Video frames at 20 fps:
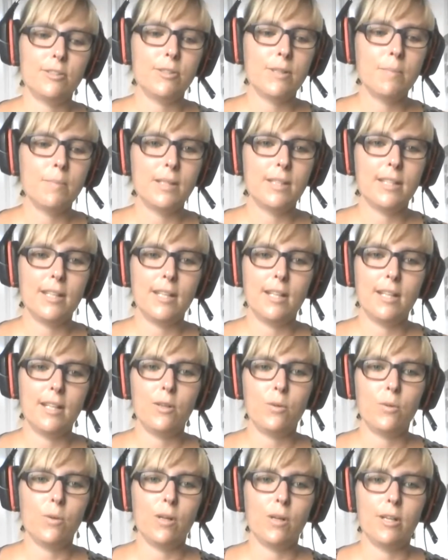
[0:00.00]

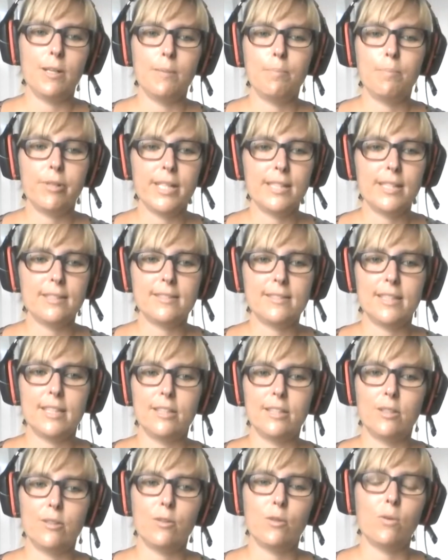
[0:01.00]
criminal, who are in
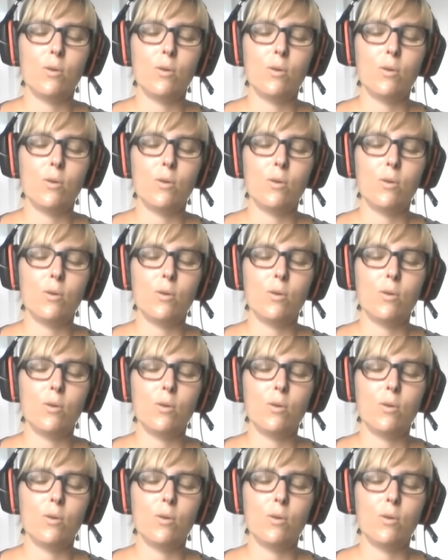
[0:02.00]
prison,